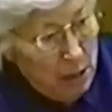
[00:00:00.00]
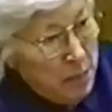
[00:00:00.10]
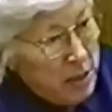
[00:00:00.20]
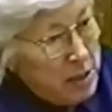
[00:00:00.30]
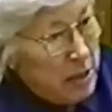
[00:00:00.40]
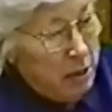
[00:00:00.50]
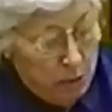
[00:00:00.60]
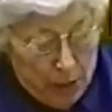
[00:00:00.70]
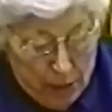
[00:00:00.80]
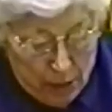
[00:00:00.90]
many months
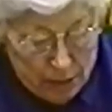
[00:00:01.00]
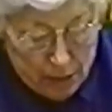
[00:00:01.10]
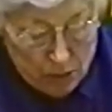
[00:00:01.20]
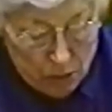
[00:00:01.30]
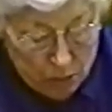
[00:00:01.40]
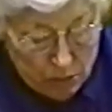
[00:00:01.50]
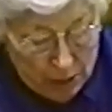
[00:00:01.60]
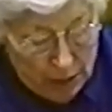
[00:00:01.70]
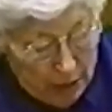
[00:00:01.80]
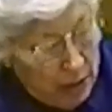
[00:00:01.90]
later because the
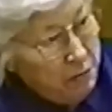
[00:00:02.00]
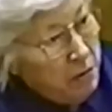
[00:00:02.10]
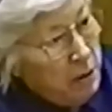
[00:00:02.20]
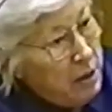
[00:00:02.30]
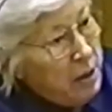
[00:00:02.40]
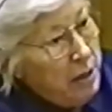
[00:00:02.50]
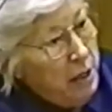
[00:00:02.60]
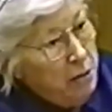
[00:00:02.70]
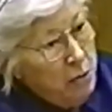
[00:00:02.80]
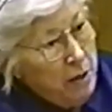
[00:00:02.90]
school never got it
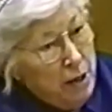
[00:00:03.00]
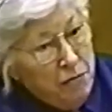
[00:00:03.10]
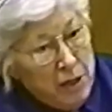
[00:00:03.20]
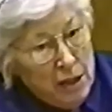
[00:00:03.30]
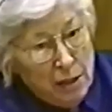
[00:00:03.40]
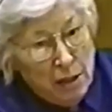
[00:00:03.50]
together enough to